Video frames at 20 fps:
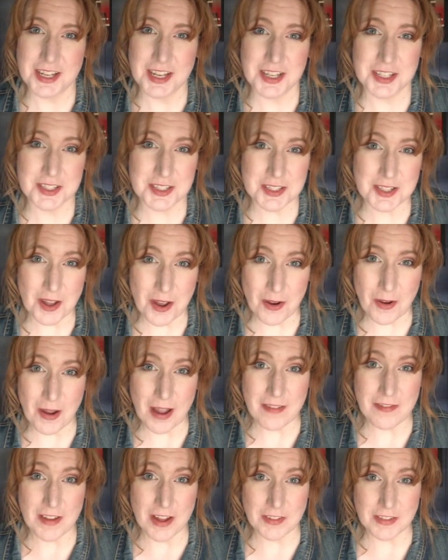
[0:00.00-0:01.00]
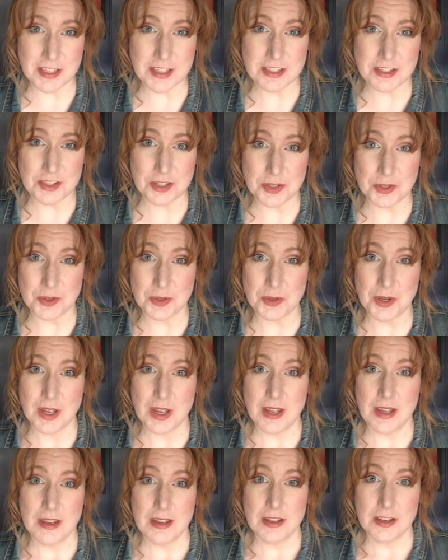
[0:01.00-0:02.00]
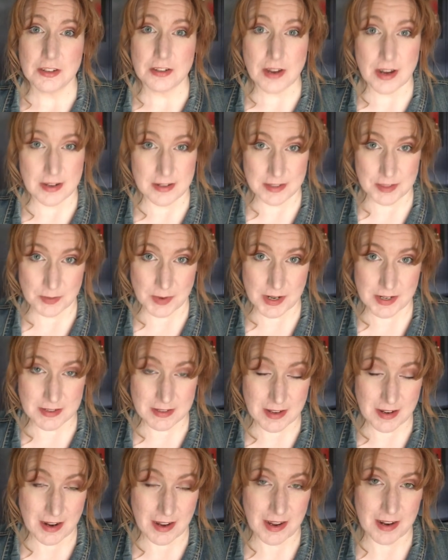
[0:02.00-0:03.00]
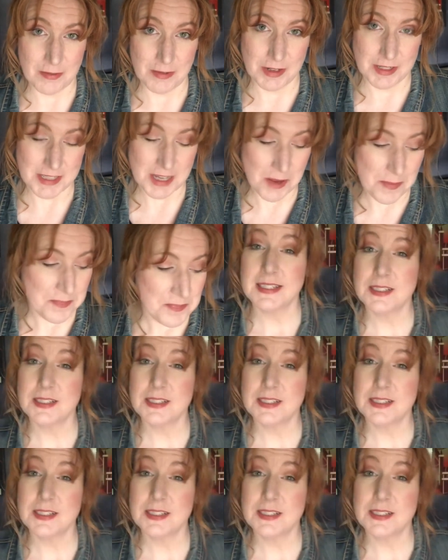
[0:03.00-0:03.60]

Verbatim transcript: So I found these two granny squares that I had worked out.